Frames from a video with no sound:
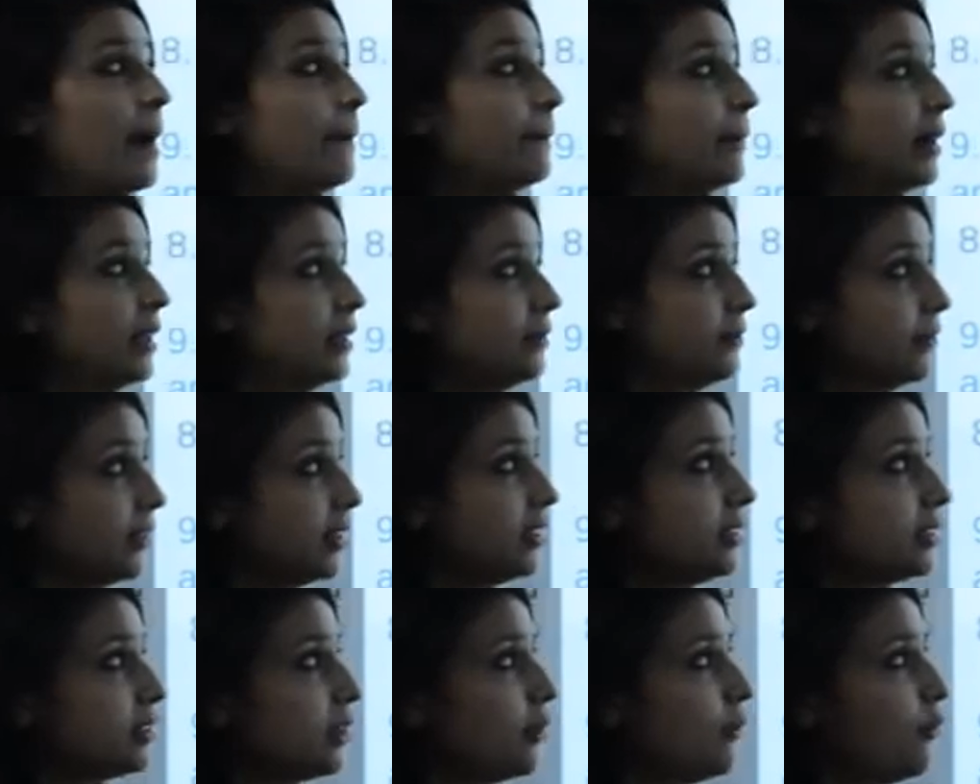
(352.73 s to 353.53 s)
But
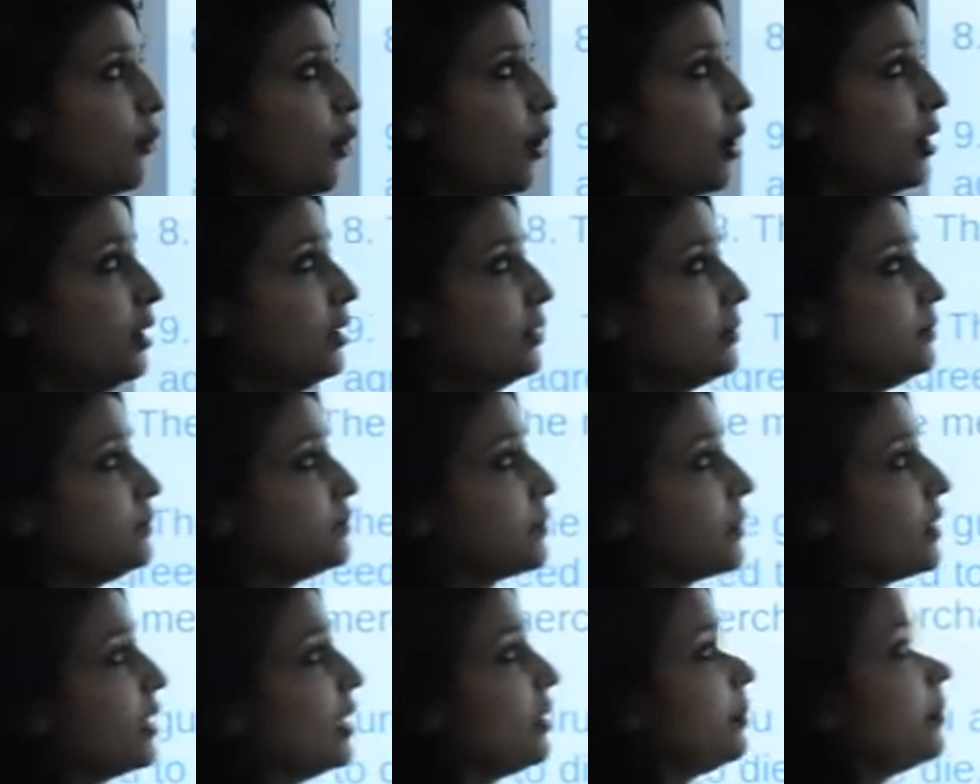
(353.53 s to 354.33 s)
first of
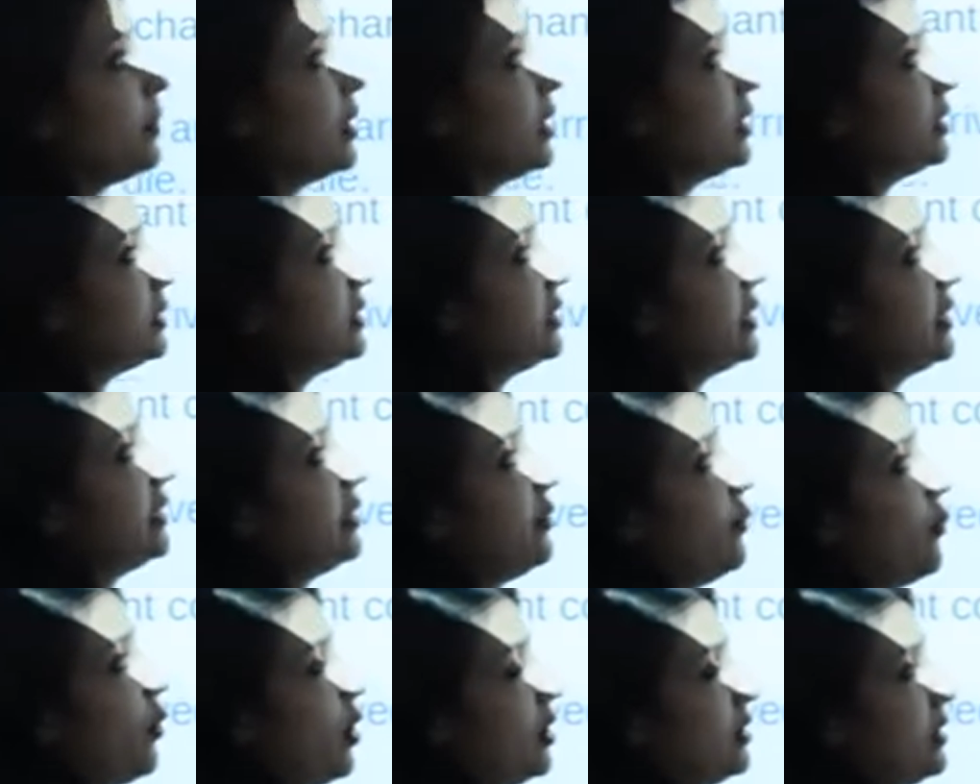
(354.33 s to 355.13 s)
all, the
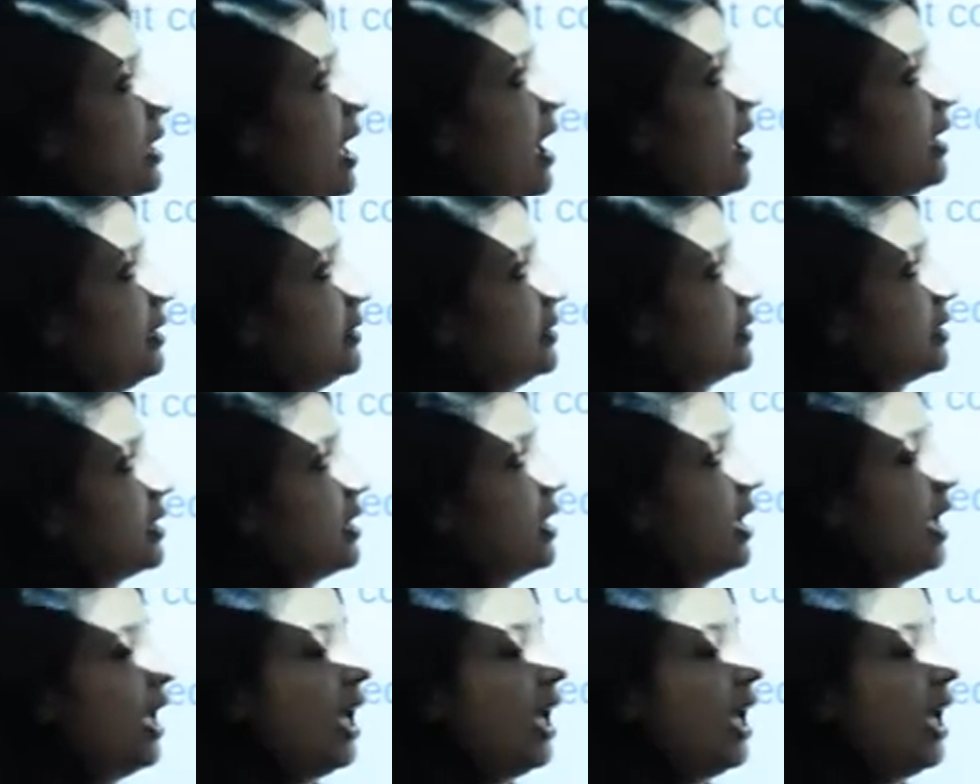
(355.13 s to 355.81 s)
merchant was asked.